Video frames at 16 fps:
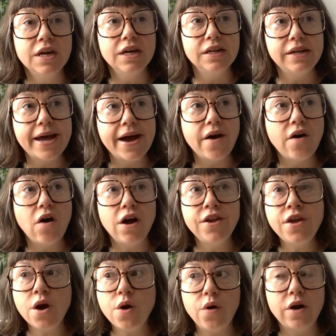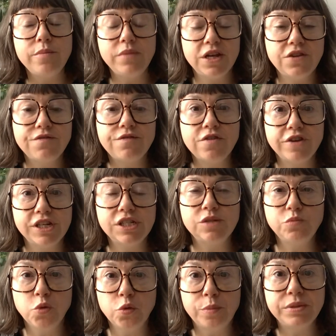Now, I know I'm in a very
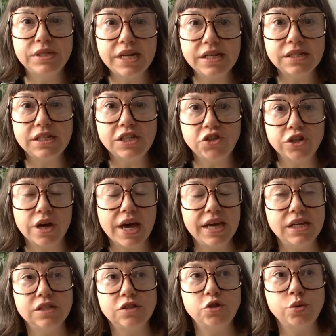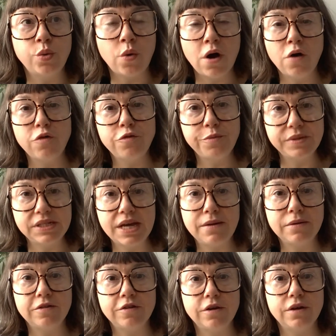small percentage, okay? It's 12%
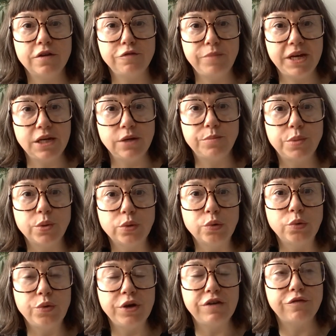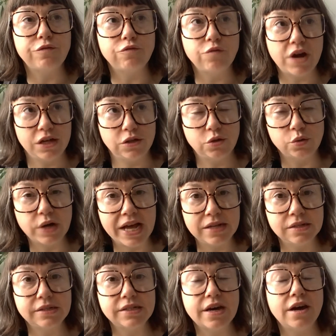of people with rectal
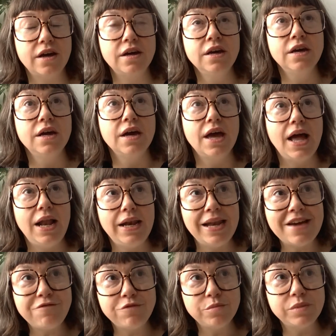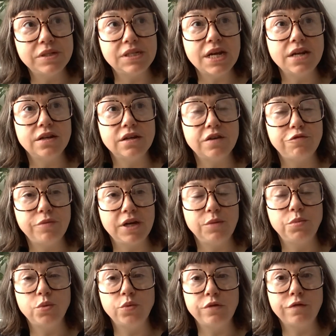cancer, 11% of
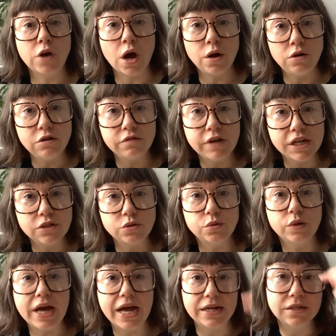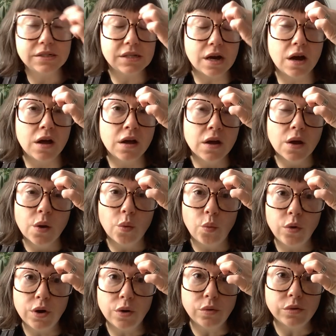people with colorectal cancer
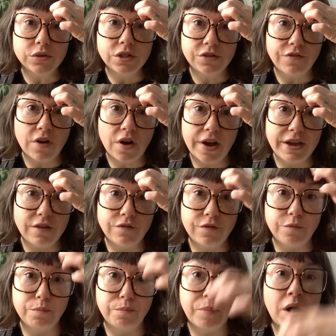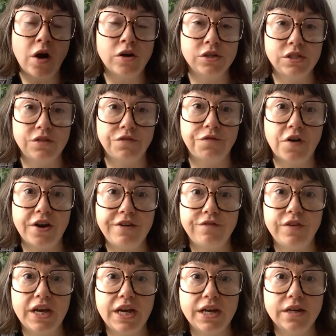will survive past the
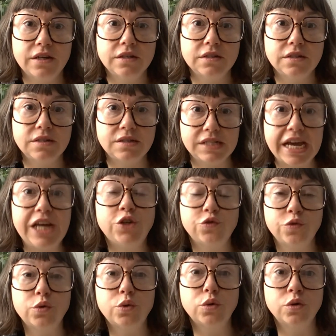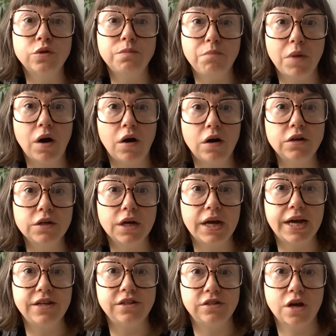5-year stage 4 mark
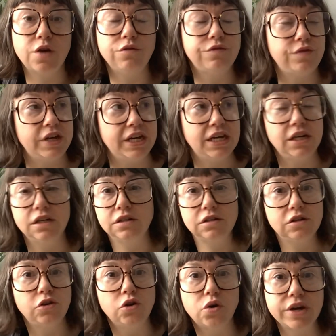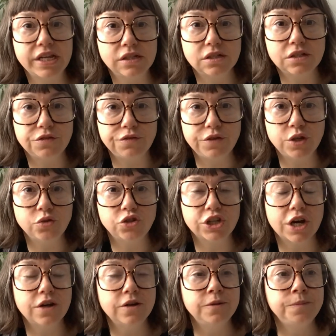and hopefully long into the
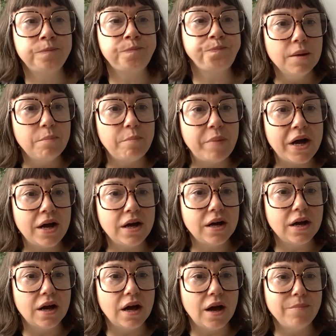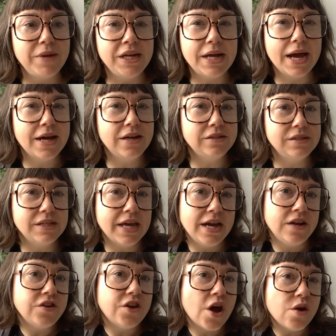future. But, I mean, how do they
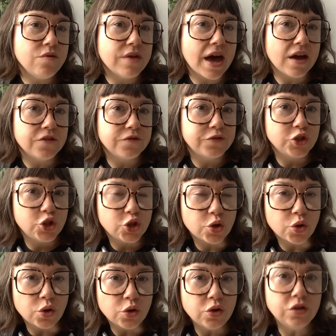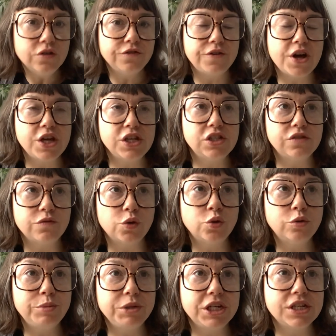know that for sure, first of
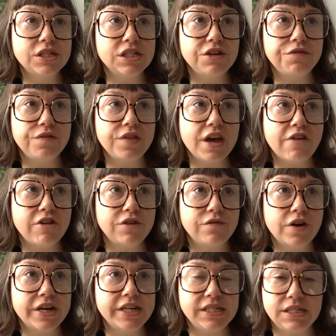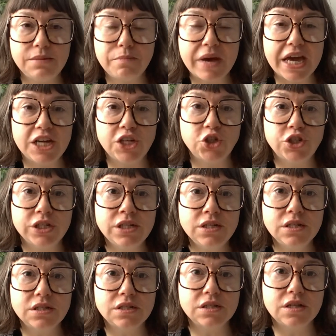all? Because if they're advising
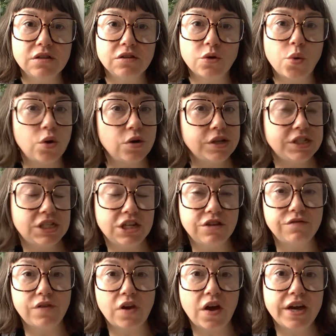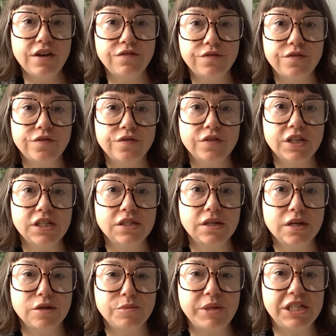patients the quality of life is
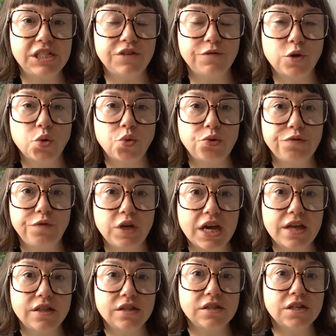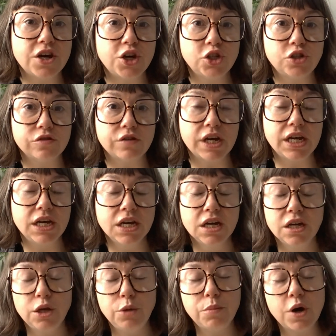going to be difficult if you get the surgery,
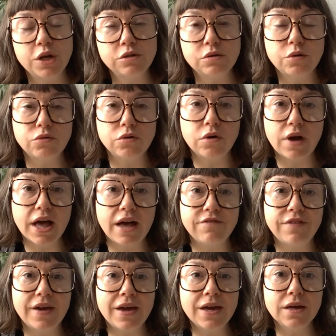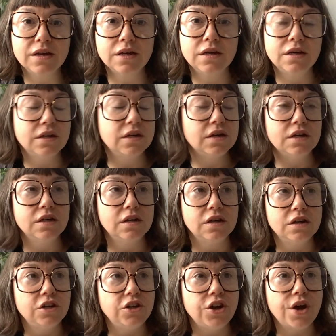you might as well not have it.
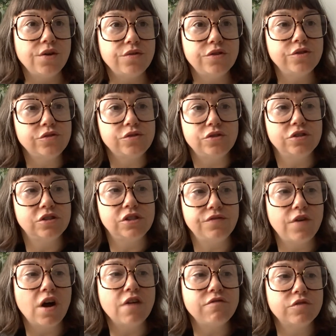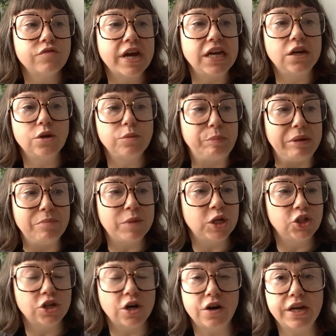You know, the survival rate could be
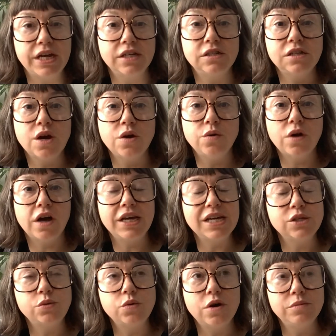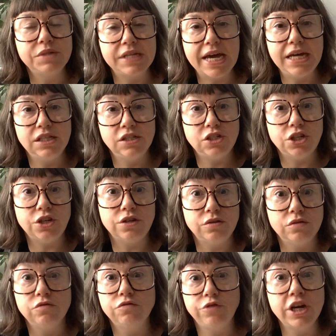much higher. So I guess what I'm saying to
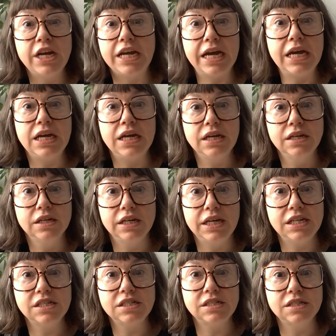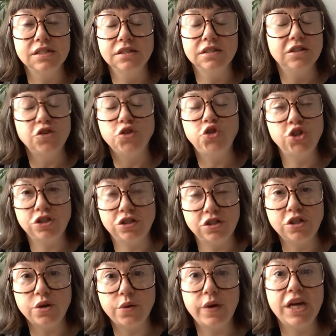you really is just
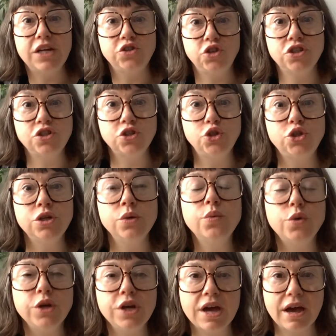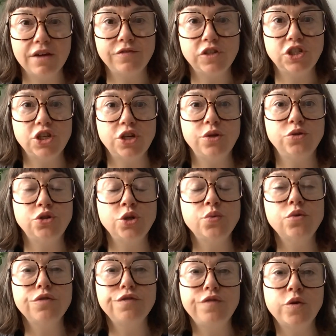do it. Just do what you have to do. Do
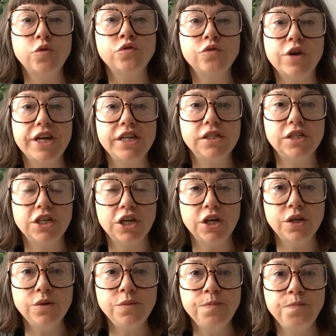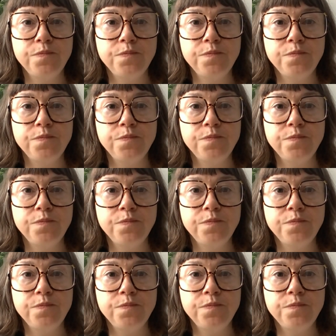what feels right to you.